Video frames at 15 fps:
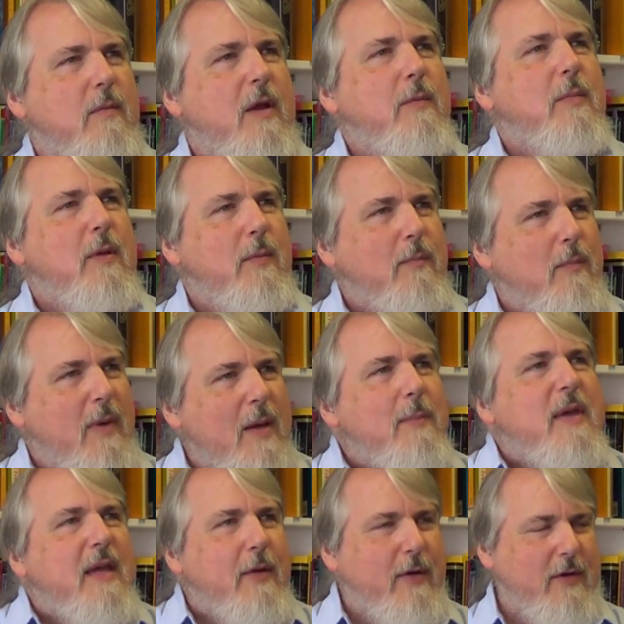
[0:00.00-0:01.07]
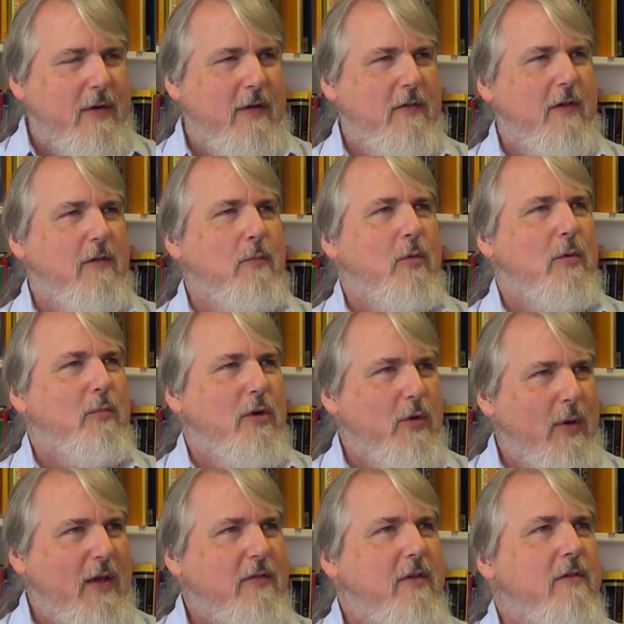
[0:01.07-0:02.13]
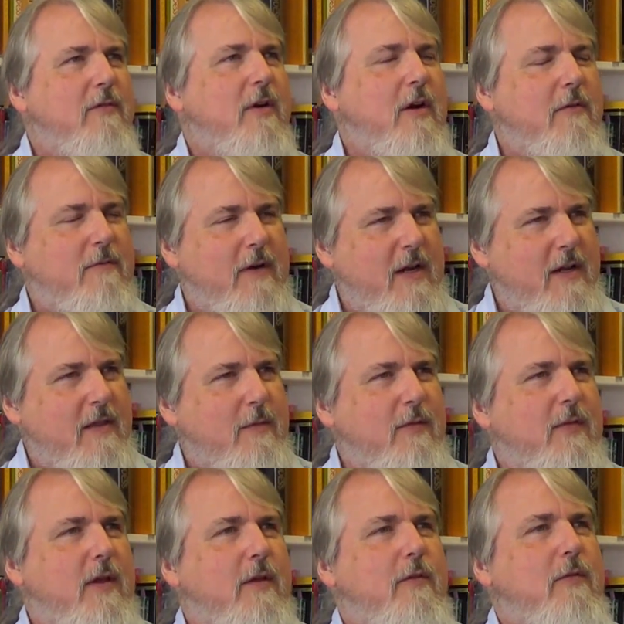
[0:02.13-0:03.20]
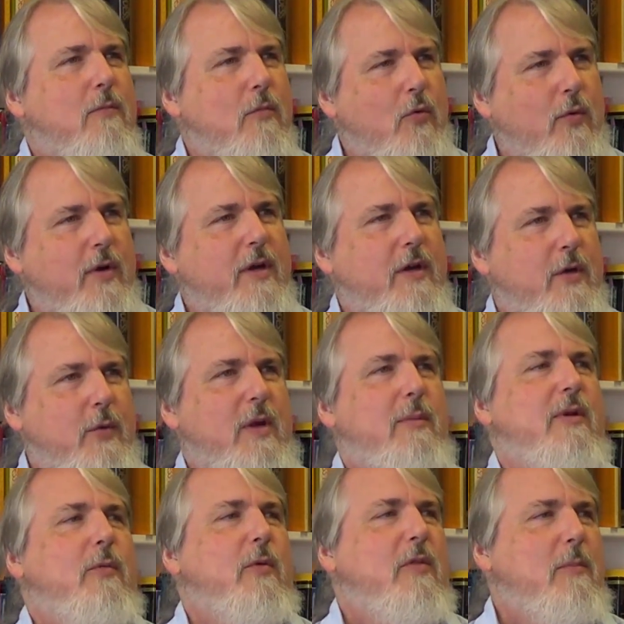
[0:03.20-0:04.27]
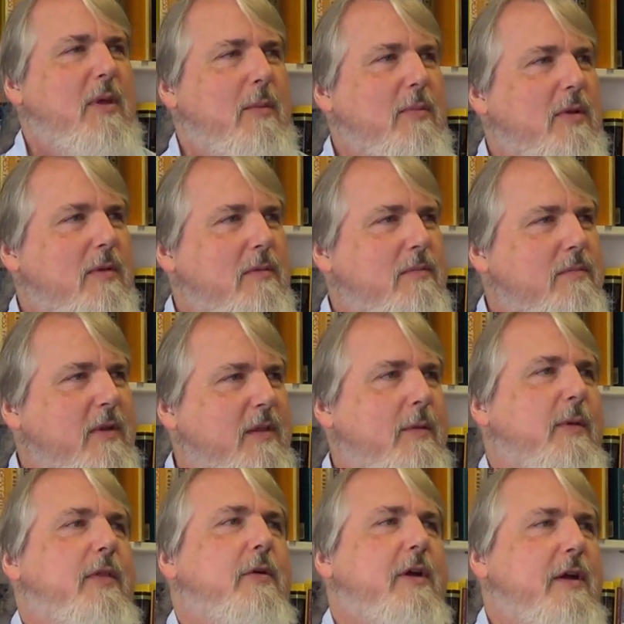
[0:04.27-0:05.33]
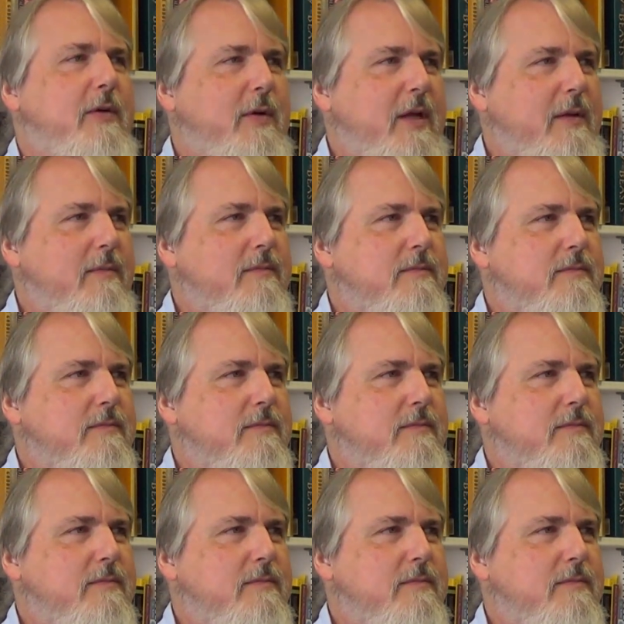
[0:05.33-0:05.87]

but might be characterized as more progressive, are finding themselves more in agreement with people in the mother country.